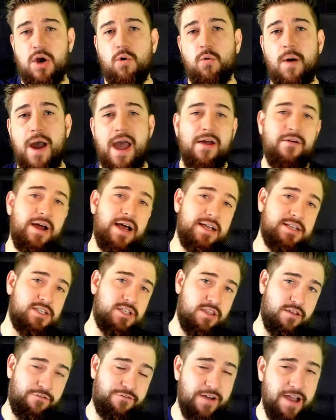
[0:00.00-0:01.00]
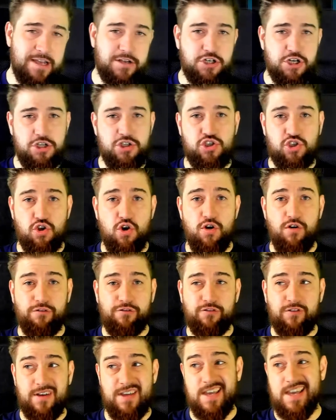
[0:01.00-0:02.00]
whereas the faction
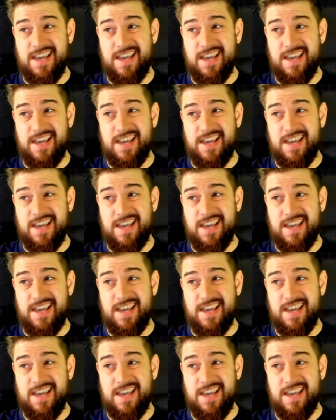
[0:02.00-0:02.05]
stuff